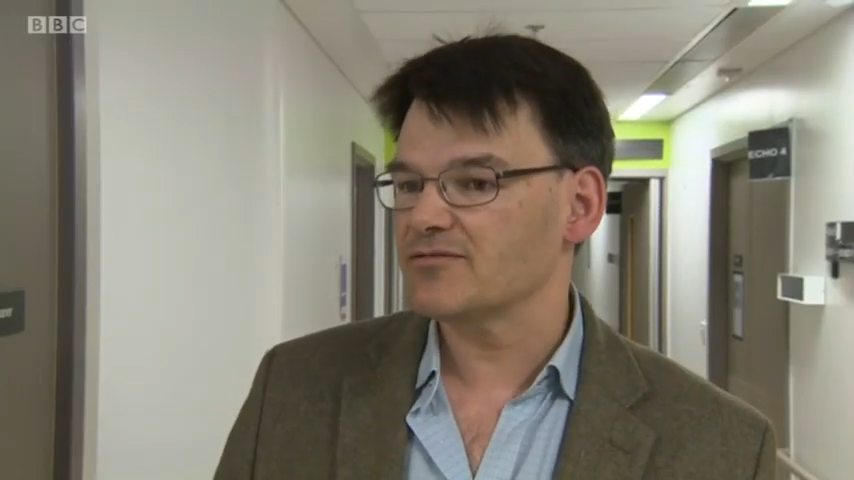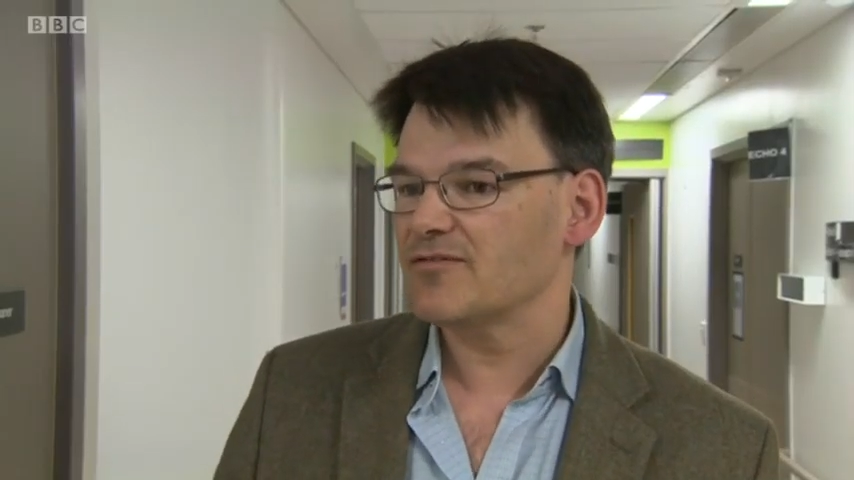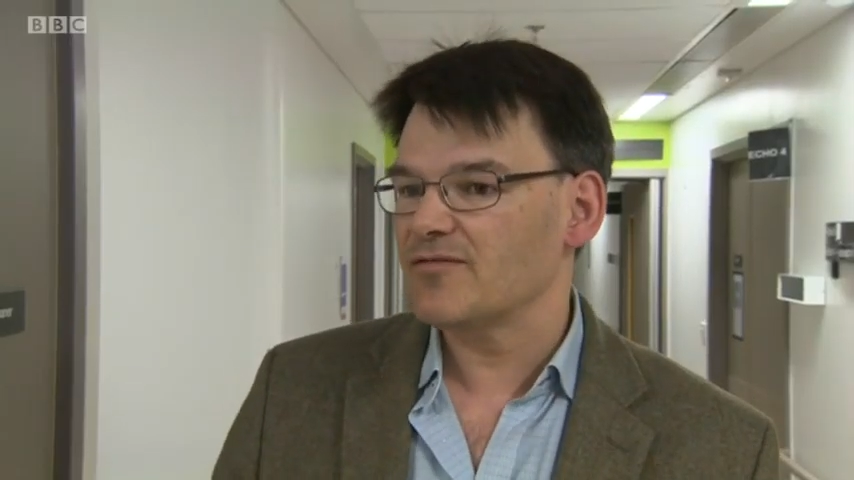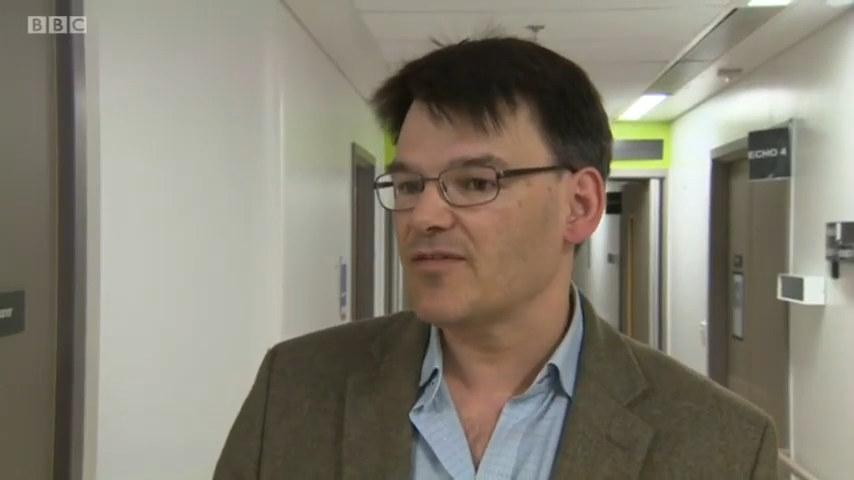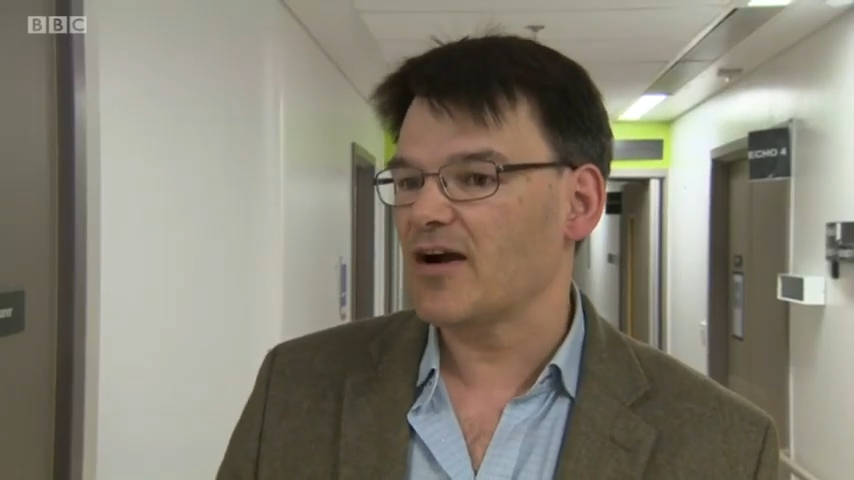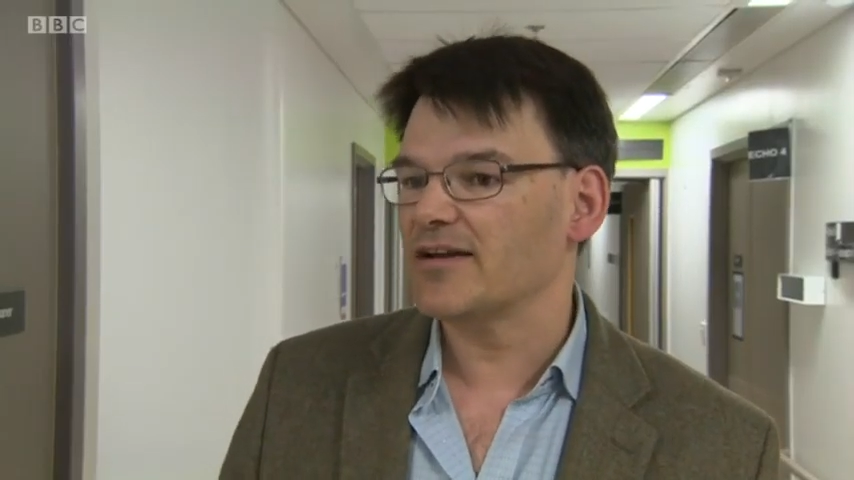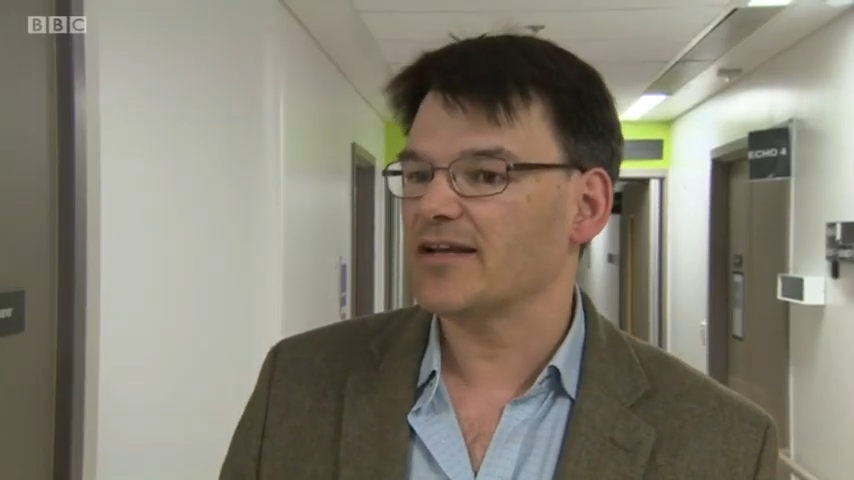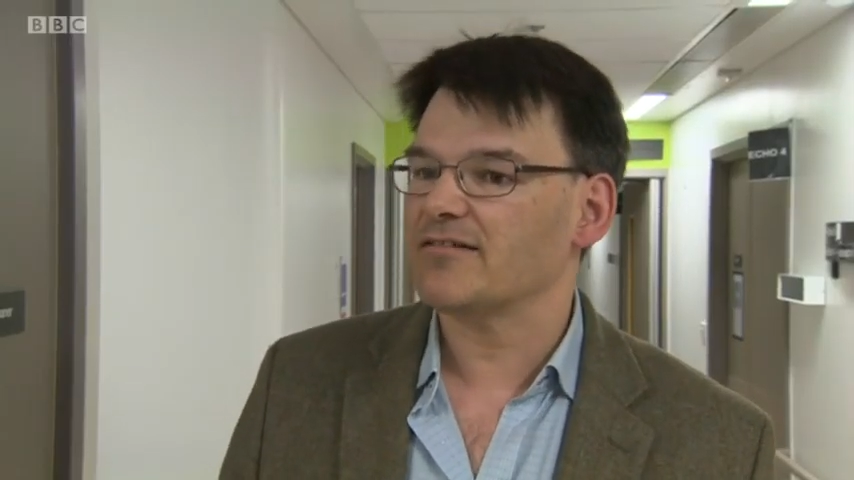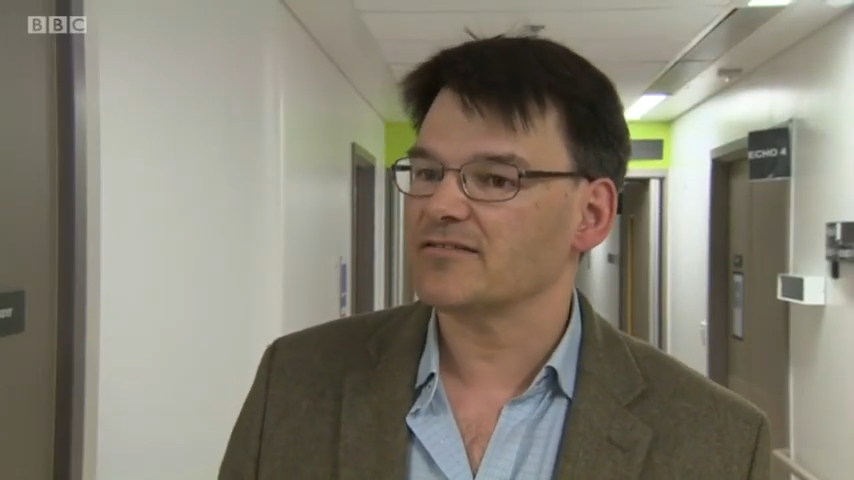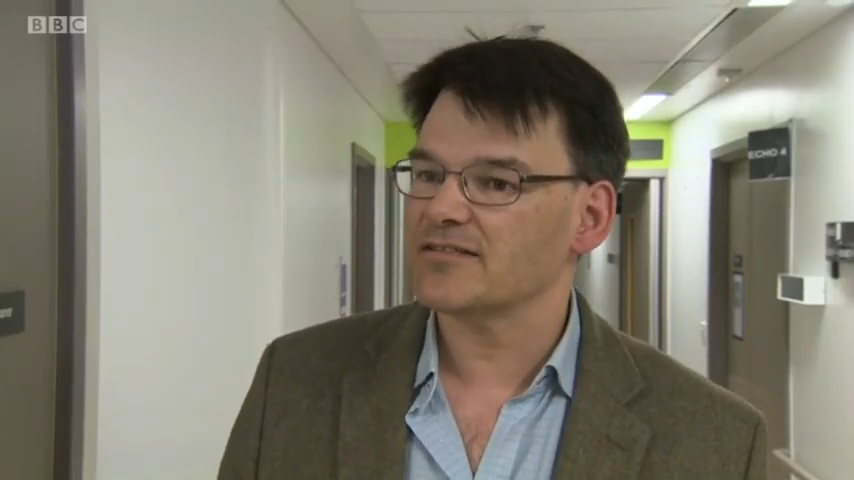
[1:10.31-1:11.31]
to refine
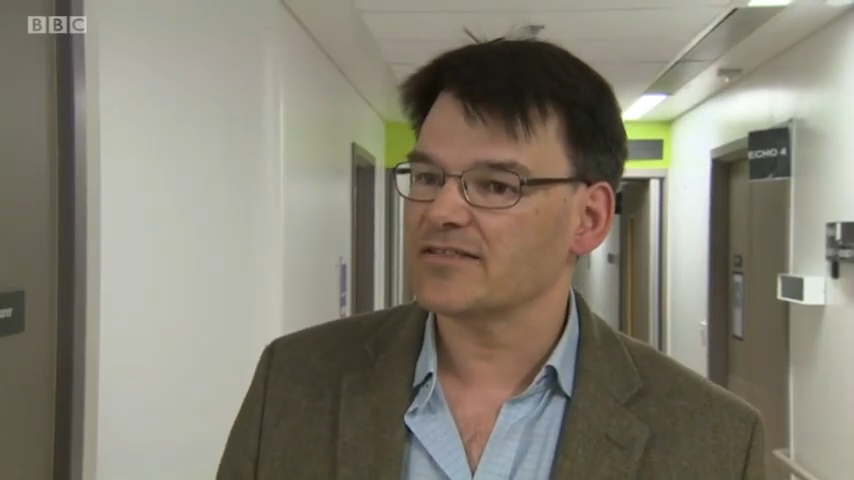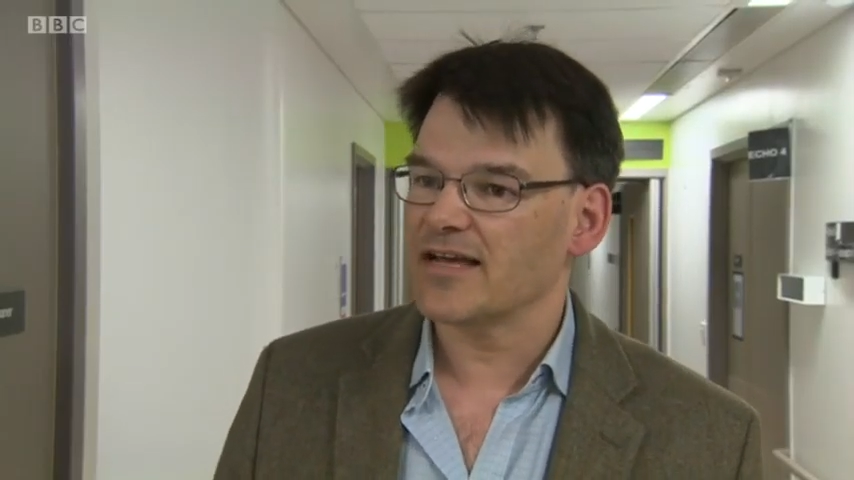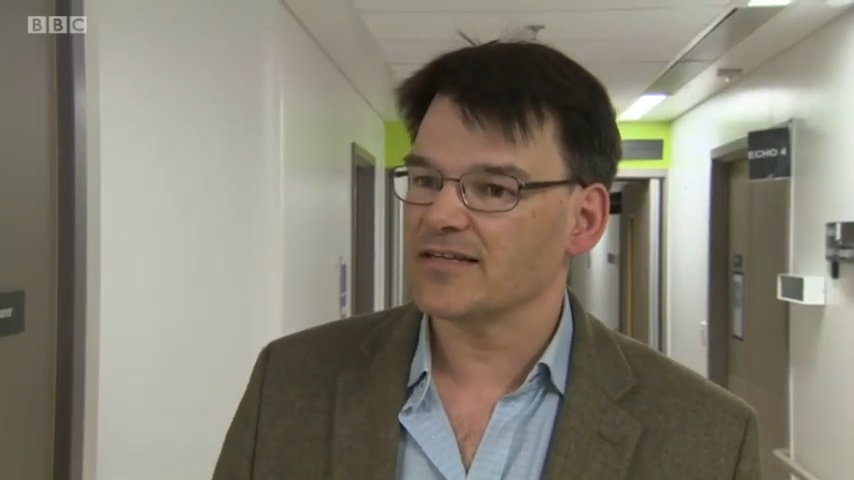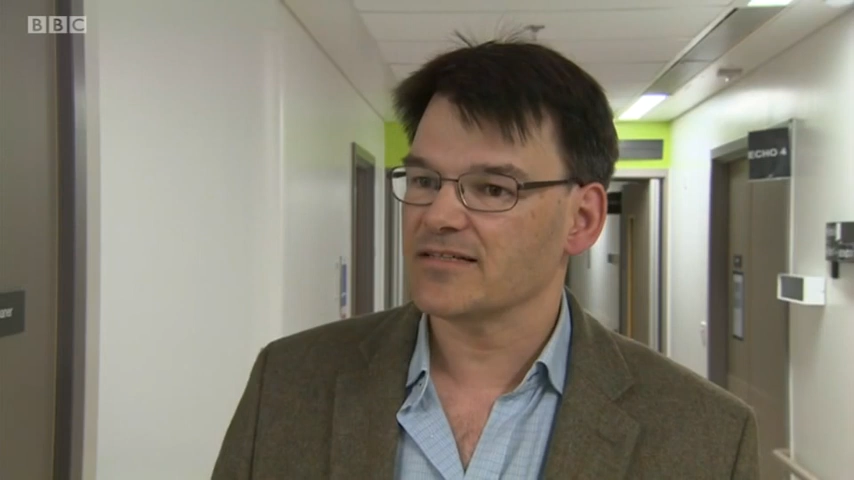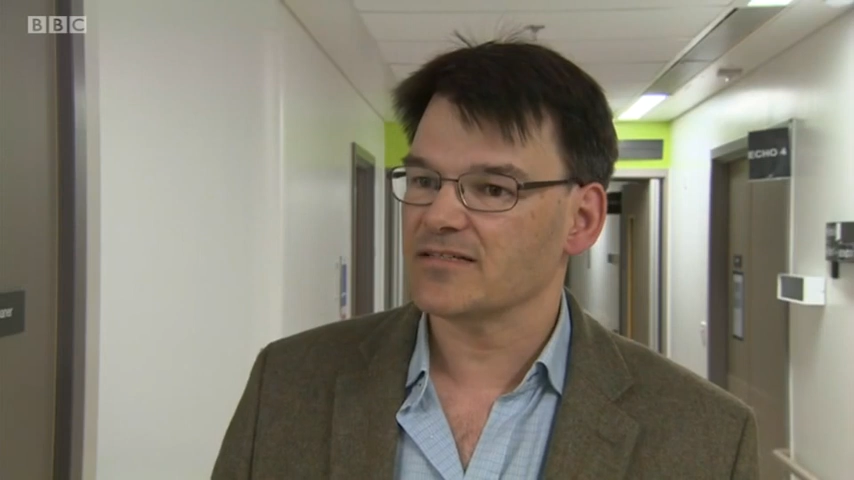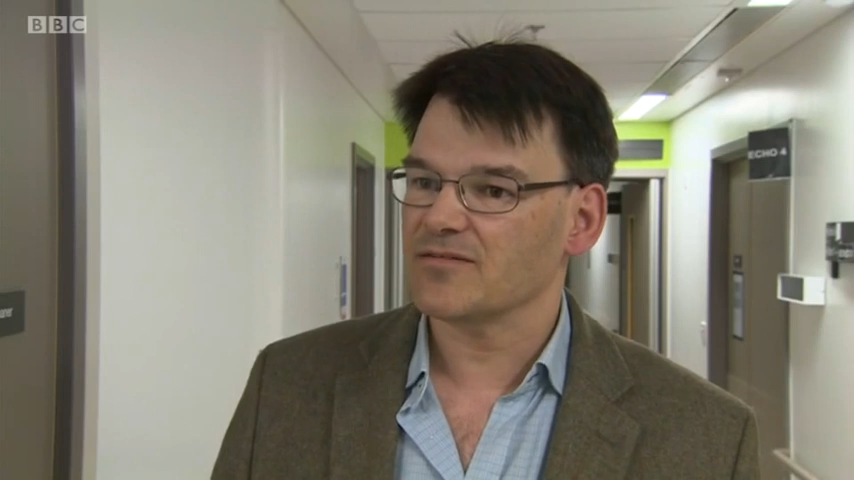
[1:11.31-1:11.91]
our understandings